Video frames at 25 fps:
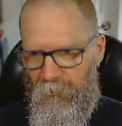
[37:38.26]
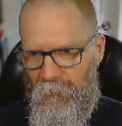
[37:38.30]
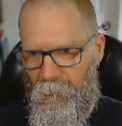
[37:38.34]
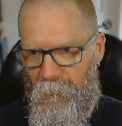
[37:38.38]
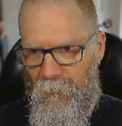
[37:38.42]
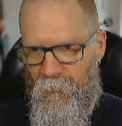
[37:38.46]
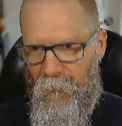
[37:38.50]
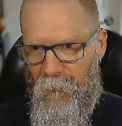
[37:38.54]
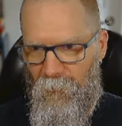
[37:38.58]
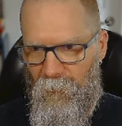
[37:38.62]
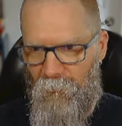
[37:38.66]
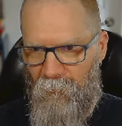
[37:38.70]

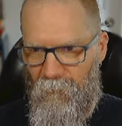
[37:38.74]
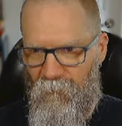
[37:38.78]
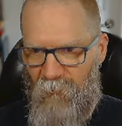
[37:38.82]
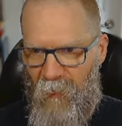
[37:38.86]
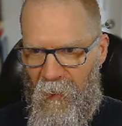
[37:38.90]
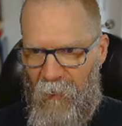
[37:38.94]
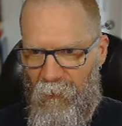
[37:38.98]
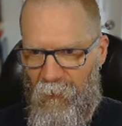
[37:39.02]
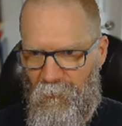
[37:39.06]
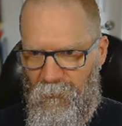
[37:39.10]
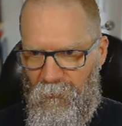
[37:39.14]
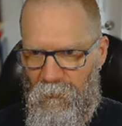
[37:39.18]
and the
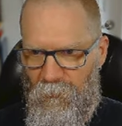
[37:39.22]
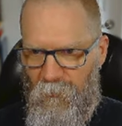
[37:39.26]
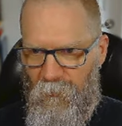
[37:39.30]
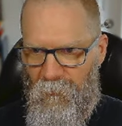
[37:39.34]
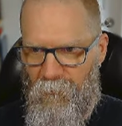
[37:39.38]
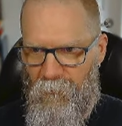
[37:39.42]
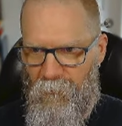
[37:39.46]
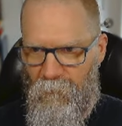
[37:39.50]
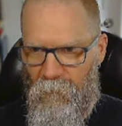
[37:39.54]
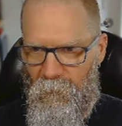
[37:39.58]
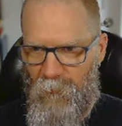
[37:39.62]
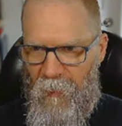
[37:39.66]
value
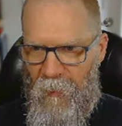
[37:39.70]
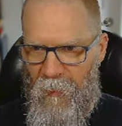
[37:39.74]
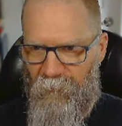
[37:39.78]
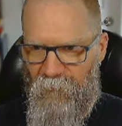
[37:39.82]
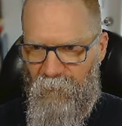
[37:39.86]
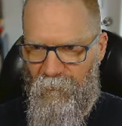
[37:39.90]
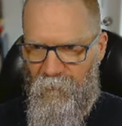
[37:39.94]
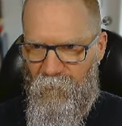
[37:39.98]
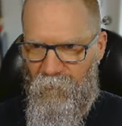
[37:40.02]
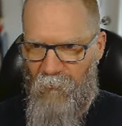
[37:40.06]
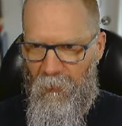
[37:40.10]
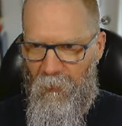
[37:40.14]
is ref
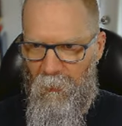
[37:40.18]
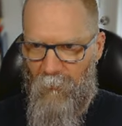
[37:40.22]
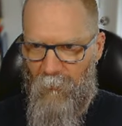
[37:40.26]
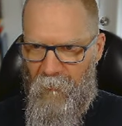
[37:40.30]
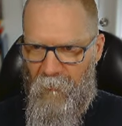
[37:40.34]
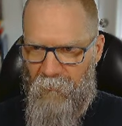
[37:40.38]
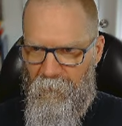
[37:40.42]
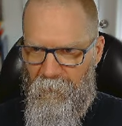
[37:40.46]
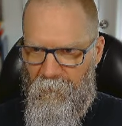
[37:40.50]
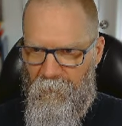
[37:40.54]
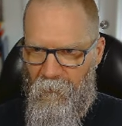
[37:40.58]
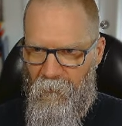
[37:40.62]
environment.
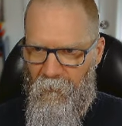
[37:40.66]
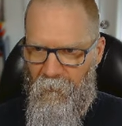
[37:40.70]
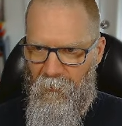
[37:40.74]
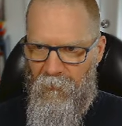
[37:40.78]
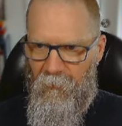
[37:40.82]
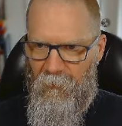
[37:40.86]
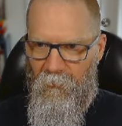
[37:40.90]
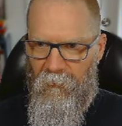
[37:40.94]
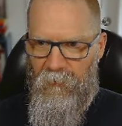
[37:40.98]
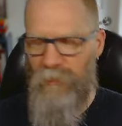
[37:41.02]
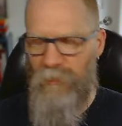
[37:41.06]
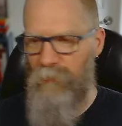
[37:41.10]

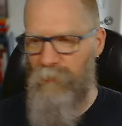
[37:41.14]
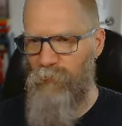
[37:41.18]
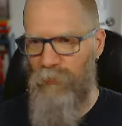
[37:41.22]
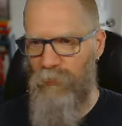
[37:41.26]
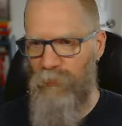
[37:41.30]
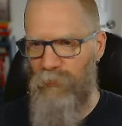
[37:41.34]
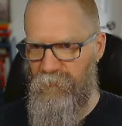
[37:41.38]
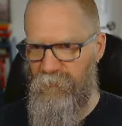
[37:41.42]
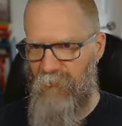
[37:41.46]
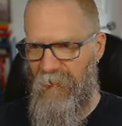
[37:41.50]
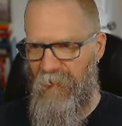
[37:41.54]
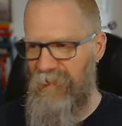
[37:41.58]
You can put
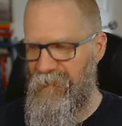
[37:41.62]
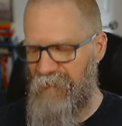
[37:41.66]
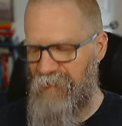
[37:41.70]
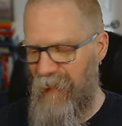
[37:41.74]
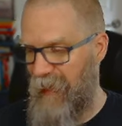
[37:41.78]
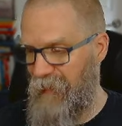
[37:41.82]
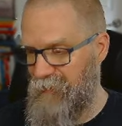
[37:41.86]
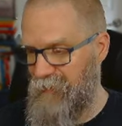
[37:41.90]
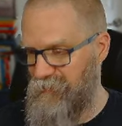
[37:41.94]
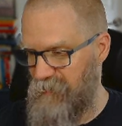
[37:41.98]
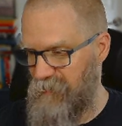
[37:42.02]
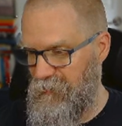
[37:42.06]
as many
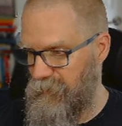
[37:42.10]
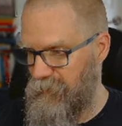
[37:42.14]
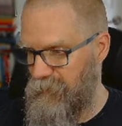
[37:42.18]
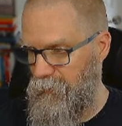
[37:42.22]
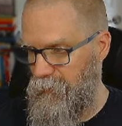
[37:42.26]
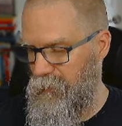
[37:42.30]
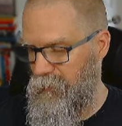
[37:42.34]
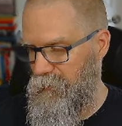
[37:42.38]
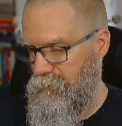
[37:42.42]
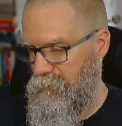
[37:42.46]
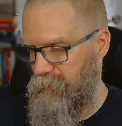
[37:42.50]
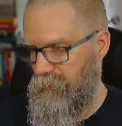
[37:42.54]
tags
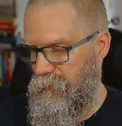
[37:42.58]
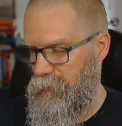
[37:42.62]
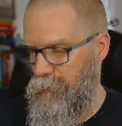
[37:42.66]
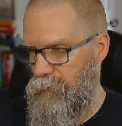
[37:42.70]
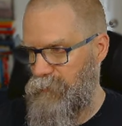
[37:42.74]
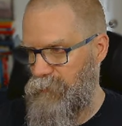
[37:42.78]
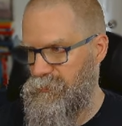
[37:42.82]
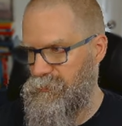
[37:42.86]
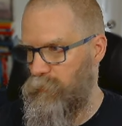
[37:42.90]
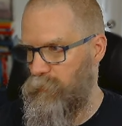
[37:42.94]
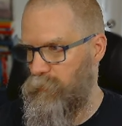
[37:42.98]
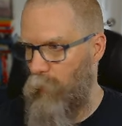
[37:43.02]
in here
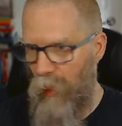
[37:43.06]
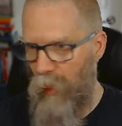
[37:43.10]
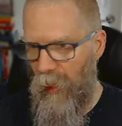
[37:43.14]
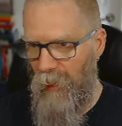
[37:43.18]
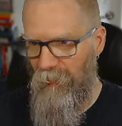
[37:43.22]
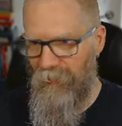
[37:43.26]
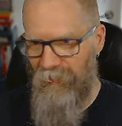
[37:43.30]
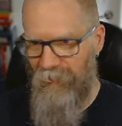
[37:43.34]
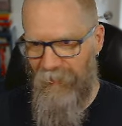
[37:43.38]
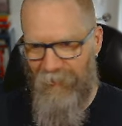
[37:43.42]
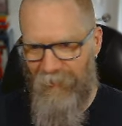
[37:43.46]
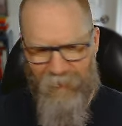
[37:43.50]
as you want.
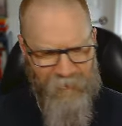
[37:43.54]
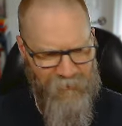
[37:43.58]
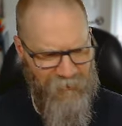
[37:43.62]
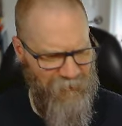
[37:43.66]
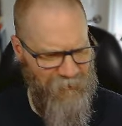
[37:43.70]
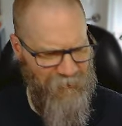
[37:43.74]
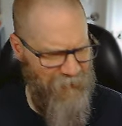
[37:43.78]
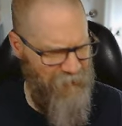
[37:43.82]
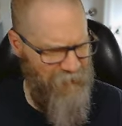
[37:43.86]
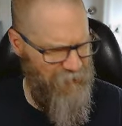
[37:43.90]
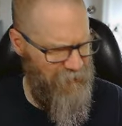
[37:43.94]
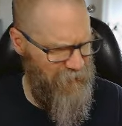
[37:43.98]
Like
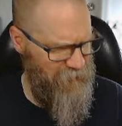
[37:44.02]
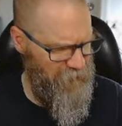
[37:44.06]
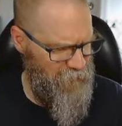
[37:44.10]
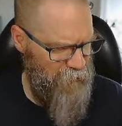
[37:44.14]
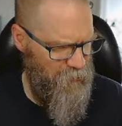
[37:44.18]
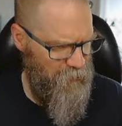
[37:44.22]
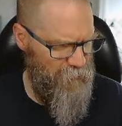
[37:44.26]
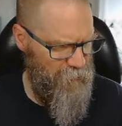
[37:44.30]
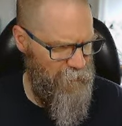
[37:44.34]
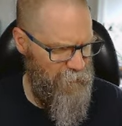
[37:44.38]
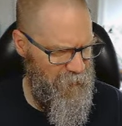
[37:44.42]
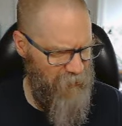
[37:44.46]
I think the
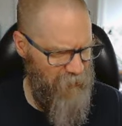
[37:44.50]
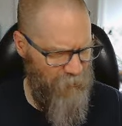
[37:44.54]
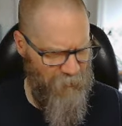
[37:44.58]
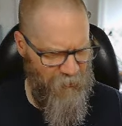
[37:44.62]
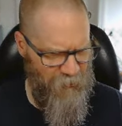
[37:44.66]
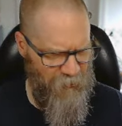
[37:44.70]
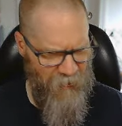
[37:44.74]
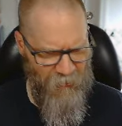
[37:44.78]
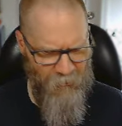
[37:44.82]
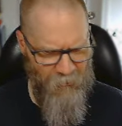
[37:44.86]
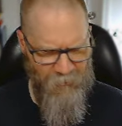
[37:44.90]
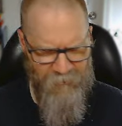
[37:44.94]
current number
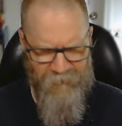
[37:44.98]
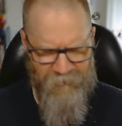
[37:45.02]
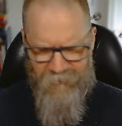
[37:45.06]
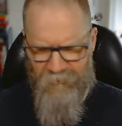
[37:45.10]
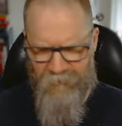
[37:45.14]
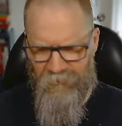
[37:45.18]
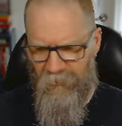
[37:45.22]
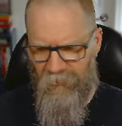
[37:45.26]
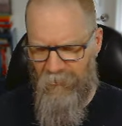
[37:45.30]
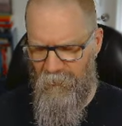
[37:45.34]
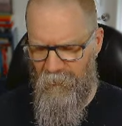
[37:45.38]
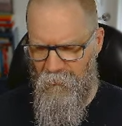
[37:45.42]
now is
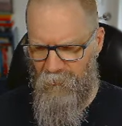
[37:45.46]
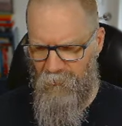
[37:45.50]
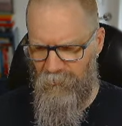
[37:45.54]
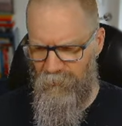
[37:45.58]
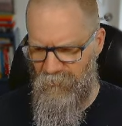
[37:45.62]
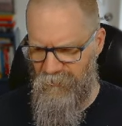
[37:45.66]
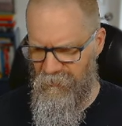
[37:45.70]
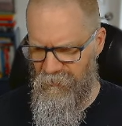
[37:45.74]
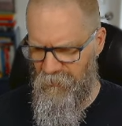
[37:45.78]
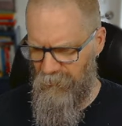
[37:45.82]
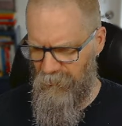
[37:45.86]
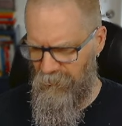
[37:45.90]

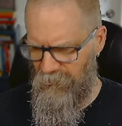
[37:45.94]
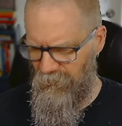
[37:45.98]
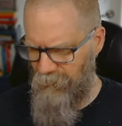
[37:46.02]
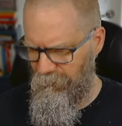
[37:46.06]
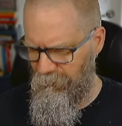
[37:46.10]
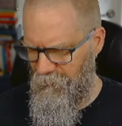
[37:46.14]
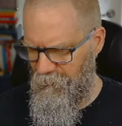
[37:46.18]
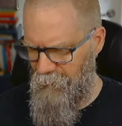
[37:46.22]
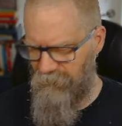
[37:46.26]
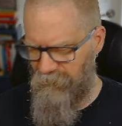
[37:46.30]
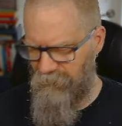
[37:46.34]
there's a limit of